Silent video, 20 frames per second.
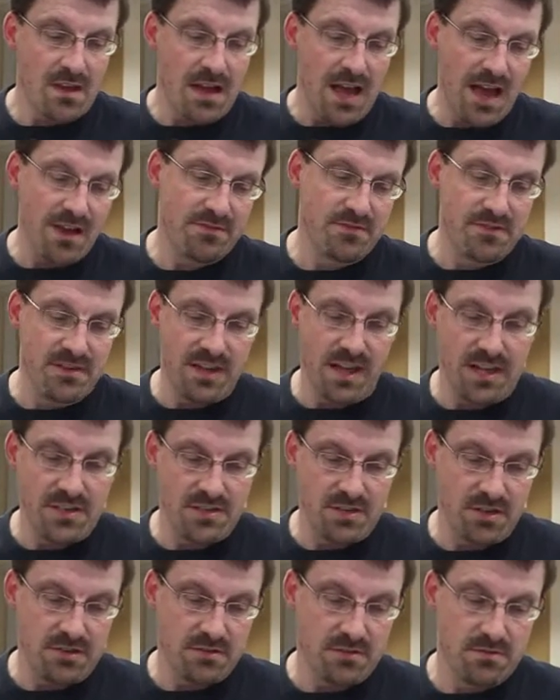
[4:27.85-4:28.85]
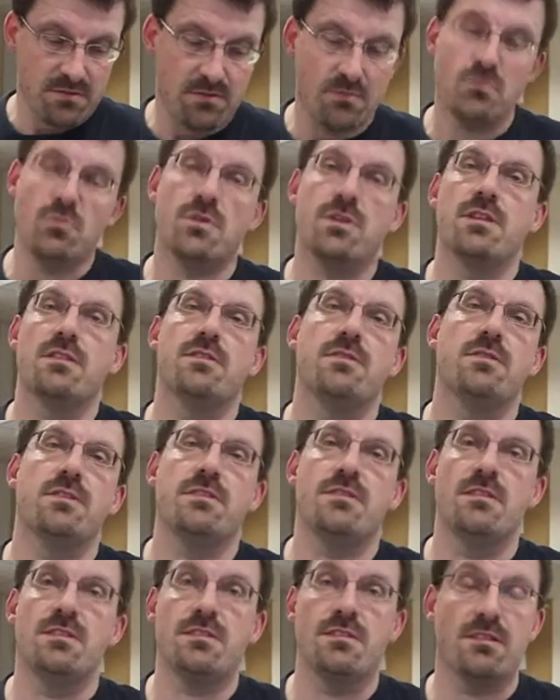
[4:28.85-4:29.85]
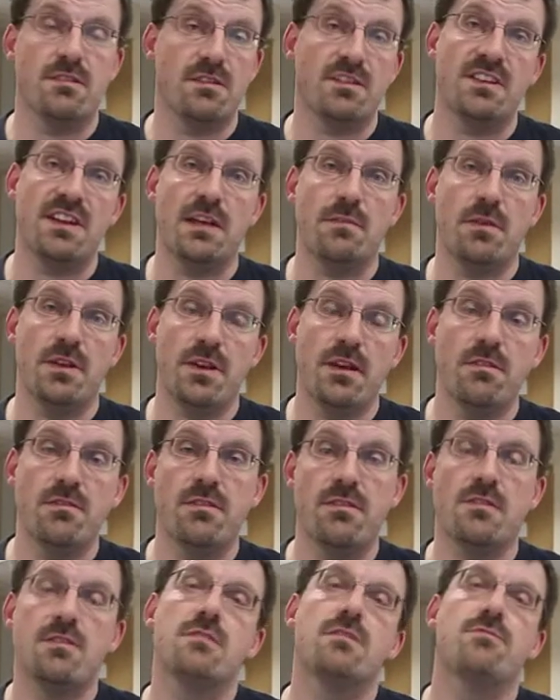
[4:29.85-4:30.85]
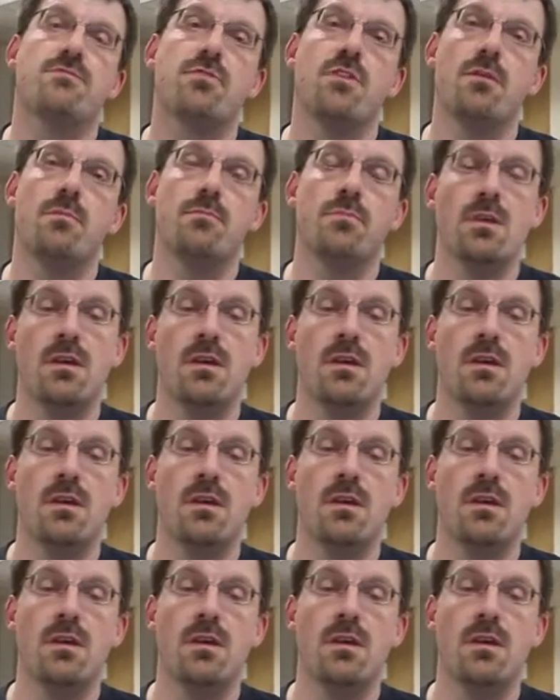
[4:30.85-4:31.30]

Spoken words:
After the lecture, what I'll do is I'll consolidate my notes from